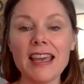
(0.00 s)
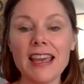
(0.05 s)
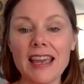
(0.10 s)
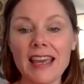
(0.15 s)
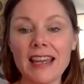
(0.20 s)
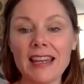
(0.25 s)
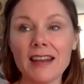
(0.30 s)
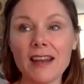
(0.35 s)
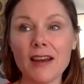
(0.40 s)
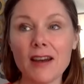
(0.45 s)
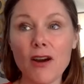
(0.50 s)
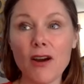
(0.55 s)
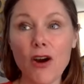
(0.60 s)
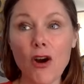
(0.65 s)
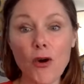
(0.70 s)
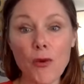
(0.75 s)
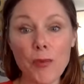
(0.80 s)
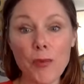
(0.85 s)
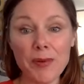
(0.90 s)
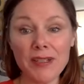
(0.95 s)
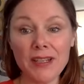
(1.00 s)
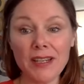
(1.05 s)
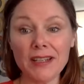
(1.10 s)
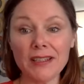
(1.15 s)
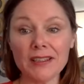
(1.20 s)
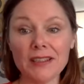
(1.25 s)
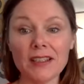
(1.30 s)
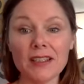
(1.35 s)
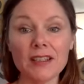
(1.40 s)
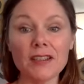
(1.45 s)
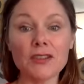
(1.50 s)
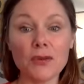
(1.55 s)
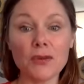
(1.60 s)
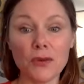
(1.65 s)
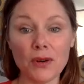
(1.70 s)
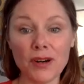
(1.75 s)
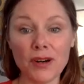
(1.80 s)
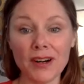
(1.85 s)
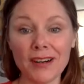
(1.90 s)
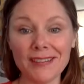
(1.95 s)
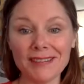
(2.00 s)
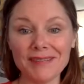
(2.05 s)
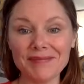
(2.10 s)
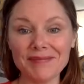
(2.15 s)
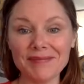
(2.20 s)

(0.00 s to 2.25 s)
and opening the door